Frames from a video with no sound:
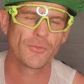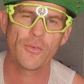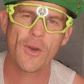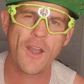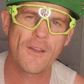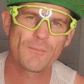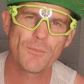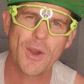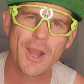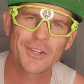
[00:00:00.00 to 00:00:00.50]

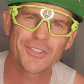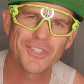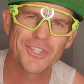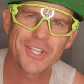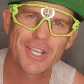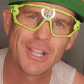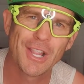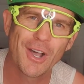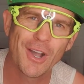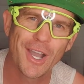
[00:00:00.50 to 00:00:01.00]
5 bikes in
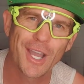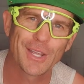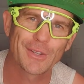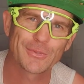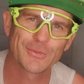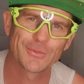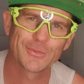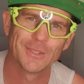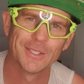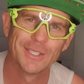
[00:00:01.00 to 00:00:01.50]
your
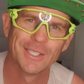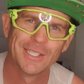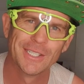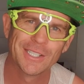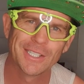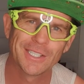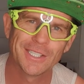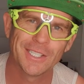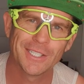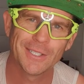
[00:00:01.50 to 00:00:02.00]
life.
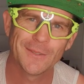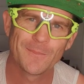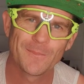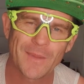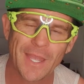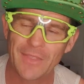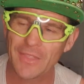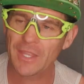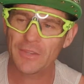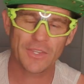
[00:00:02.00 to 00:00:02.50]
You know?
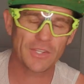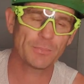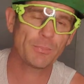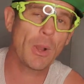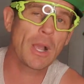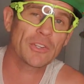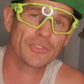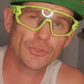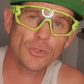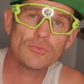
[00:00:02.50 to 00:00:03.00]
And these
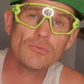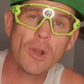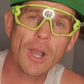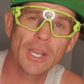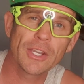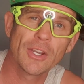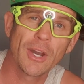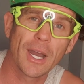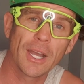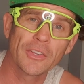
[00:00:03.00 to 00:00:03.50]
bikes do
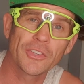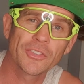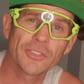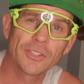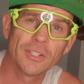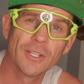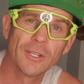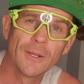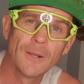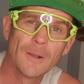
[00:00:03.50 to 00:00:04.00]
ride nice.